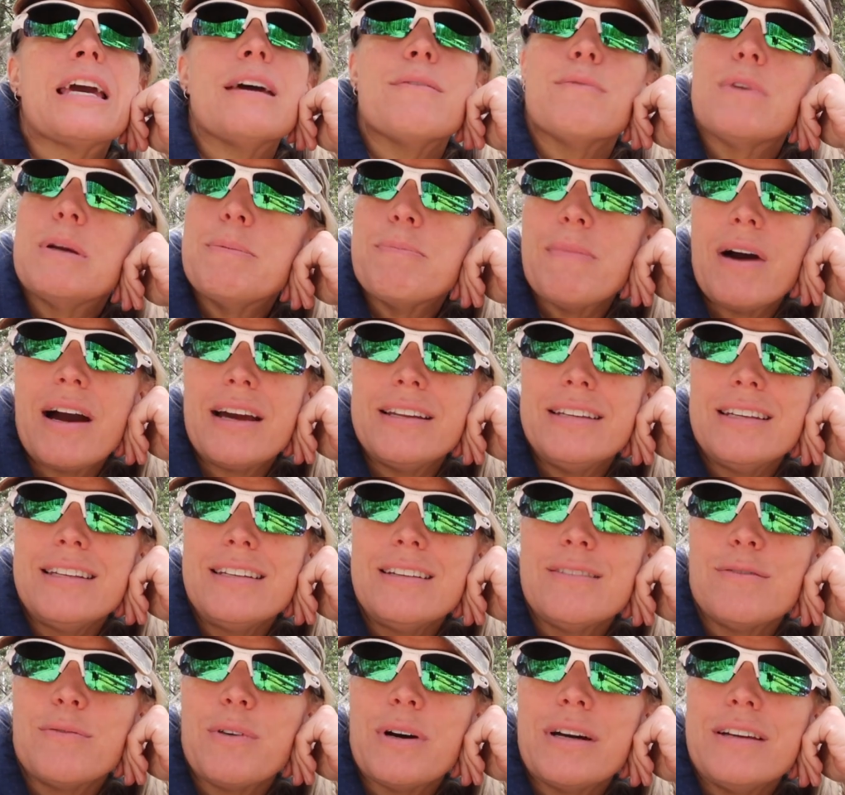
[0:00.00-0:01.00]
get reminded
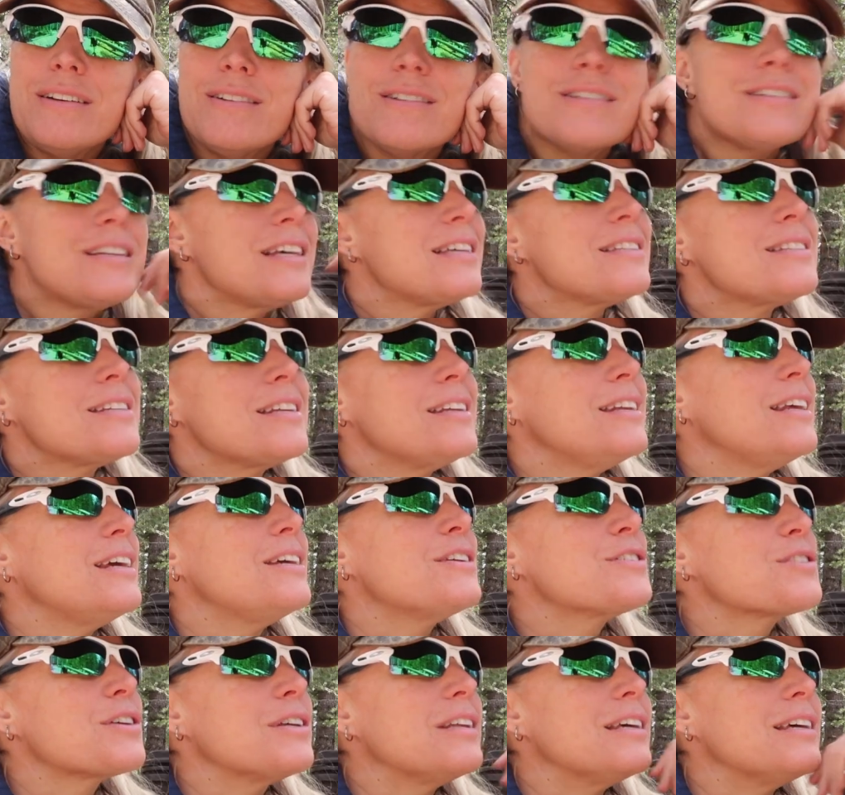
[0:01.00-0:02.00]
of what your
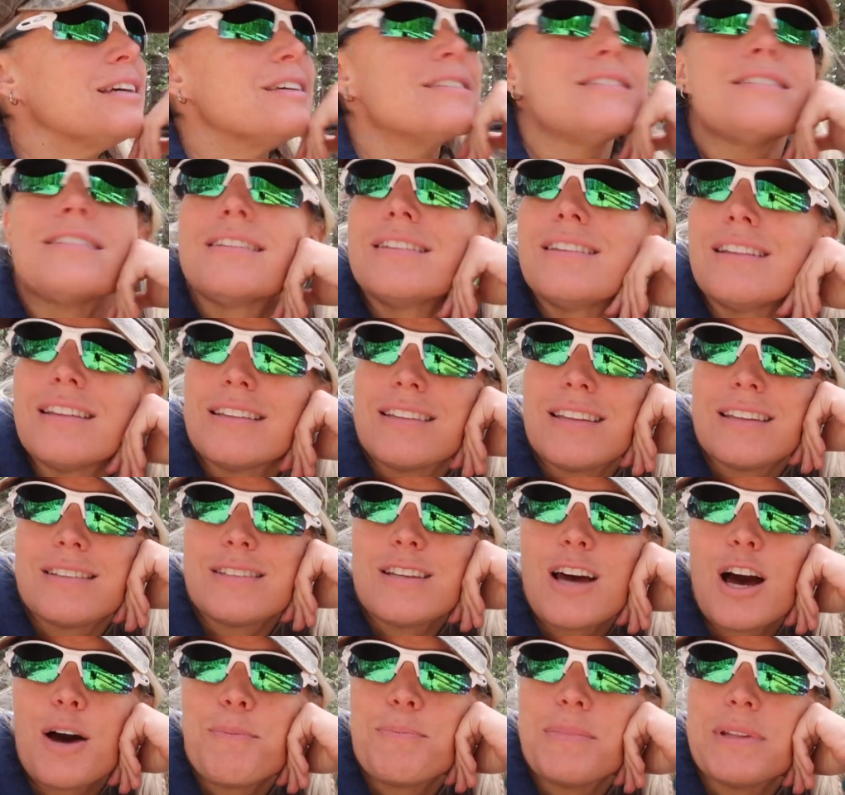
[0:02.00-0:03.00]
destination is, and at the
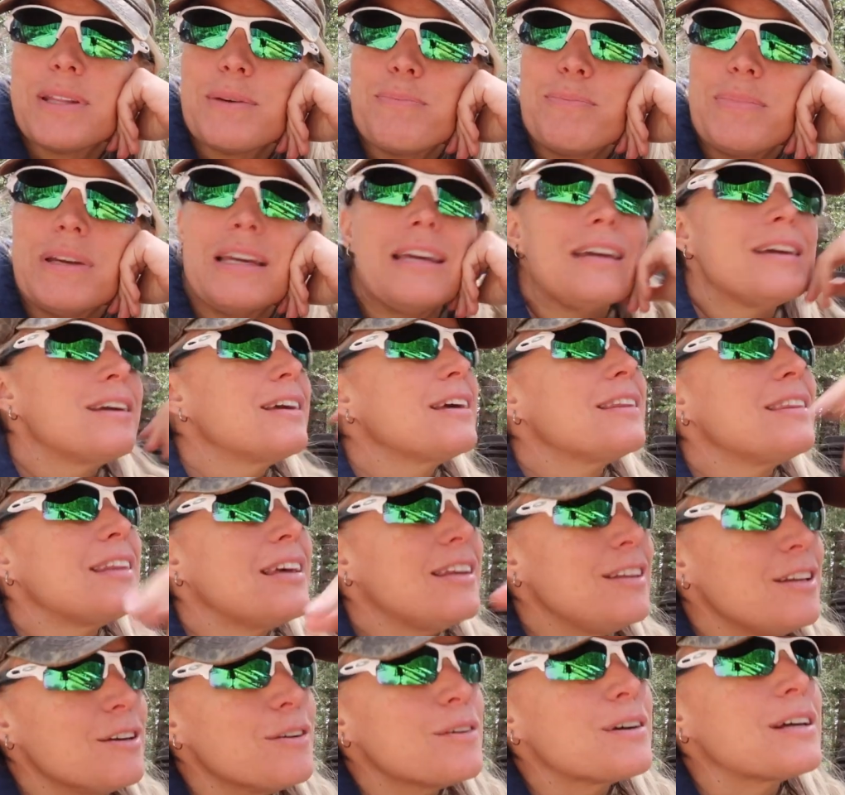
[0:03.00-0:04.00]
top of the peak, and
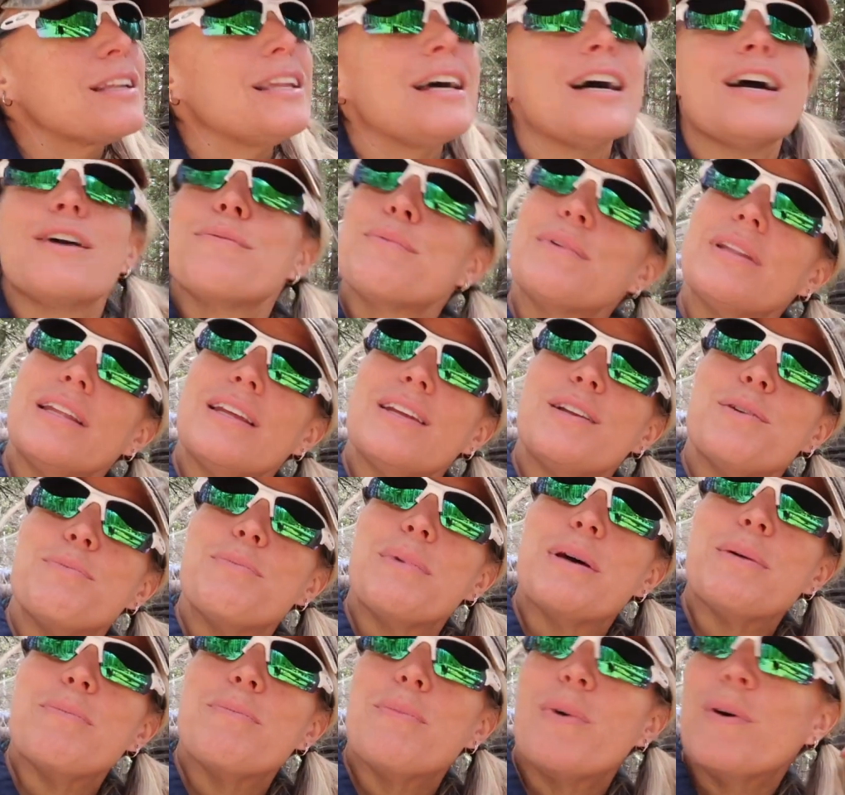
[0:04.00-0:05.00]
then you climb a little
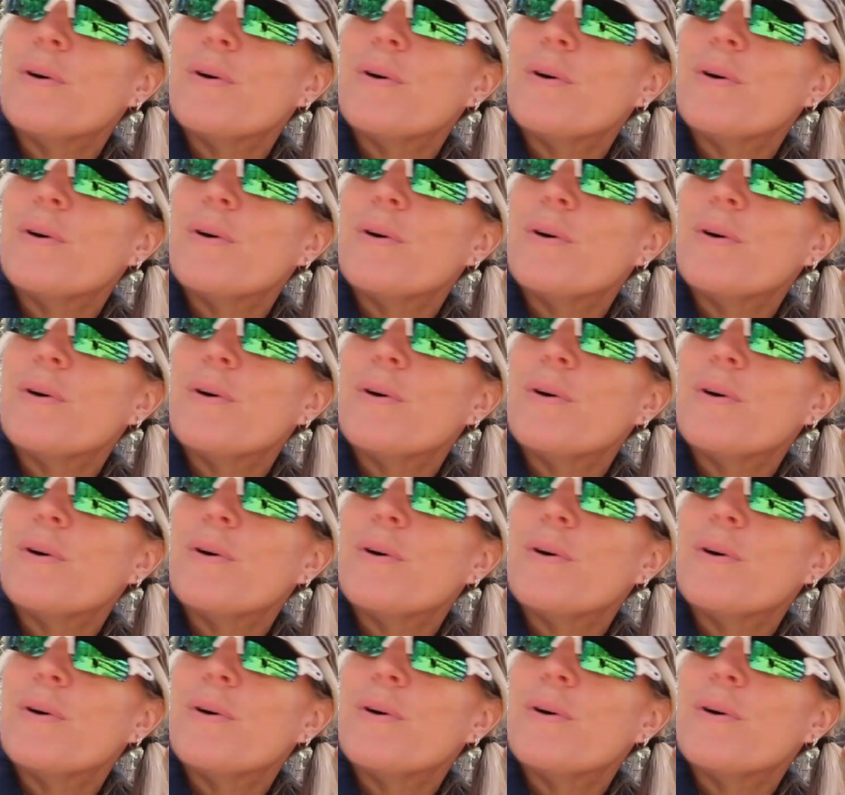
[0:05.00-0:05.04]
bit